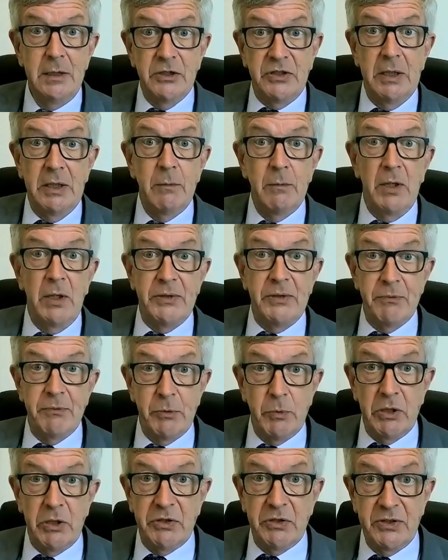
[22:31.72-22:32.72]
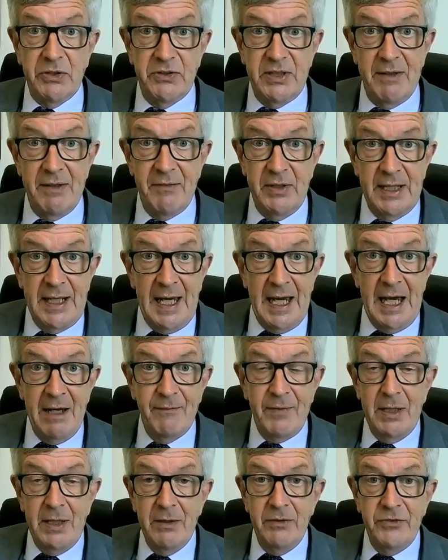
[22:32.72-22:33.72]
you still want them to work their
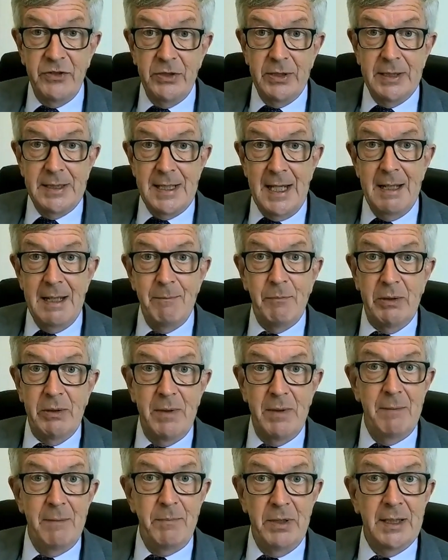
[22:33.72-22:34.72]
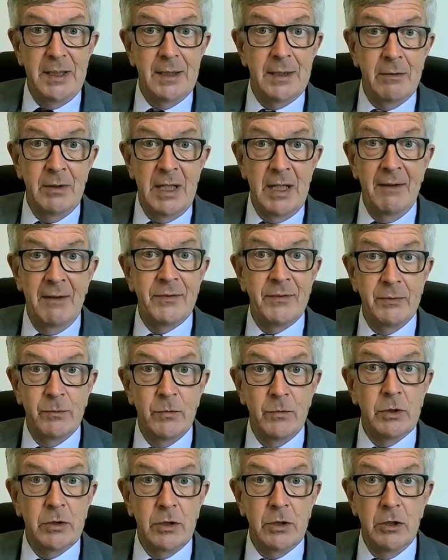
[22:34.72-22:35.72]
7.5 hours in the day, but it may be that they're going to have
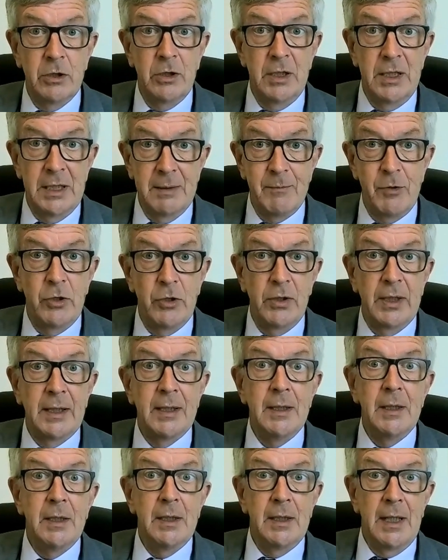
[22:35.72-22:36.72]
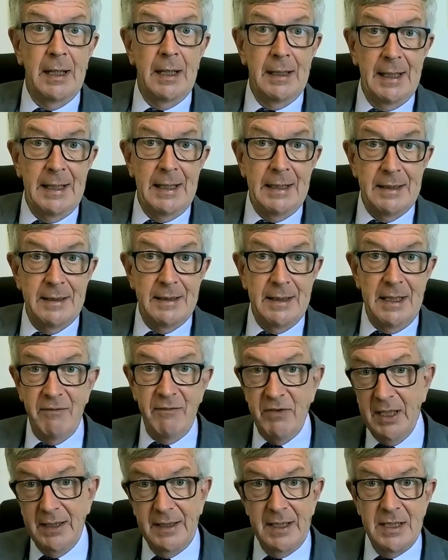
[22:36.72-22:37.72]
to work early in the morning and late in the
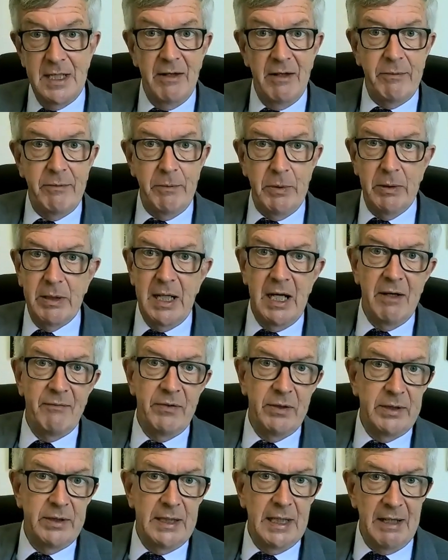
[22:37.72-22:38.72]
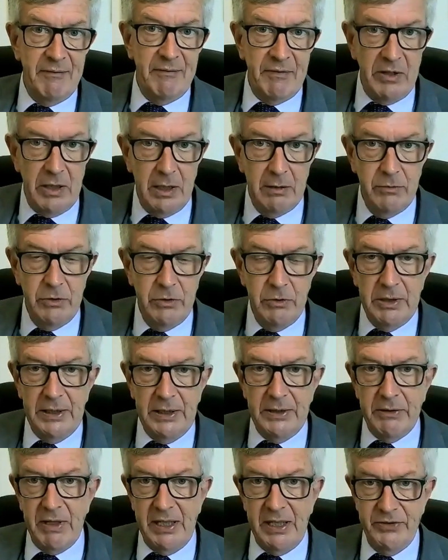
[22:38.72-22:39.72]
evening, and then you have to be careful of the 11-hour
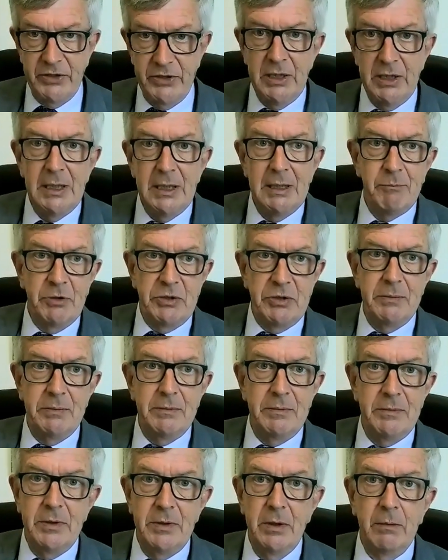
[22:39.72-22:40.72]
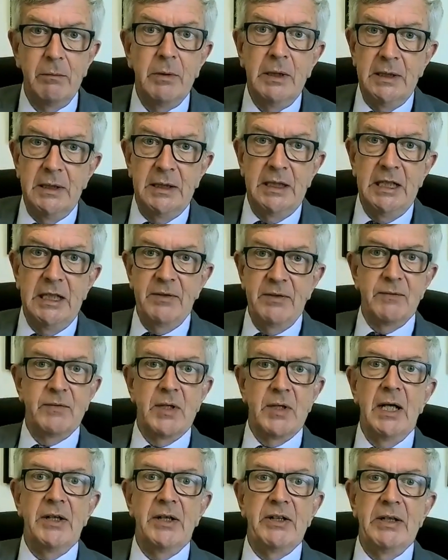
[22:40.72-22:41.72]
rule and the rest. But if
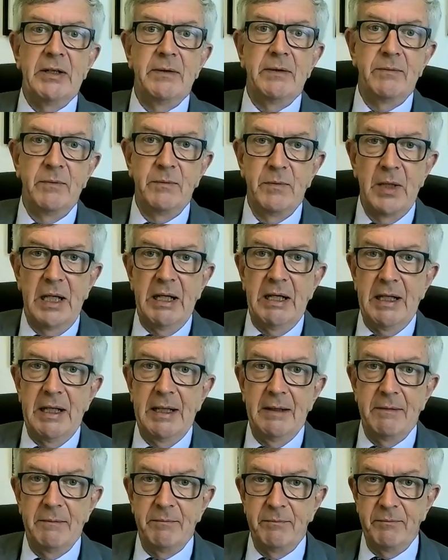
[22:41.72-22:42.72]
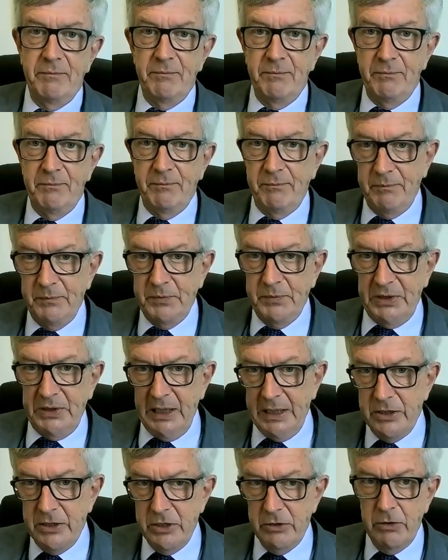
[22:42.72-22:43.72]
you've got a
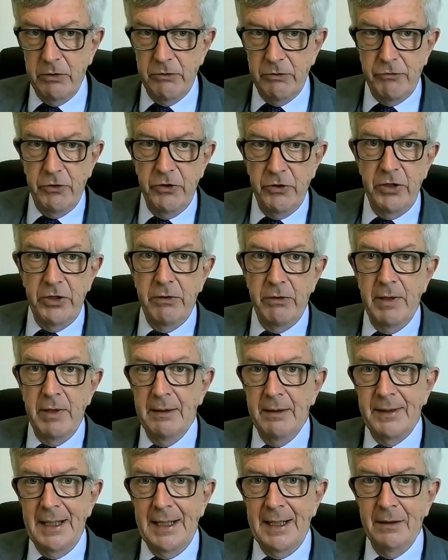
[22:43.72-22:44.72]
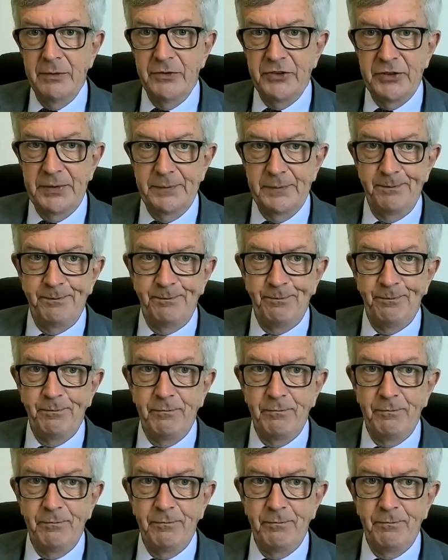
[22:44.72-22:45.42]
6-year-old running around the house,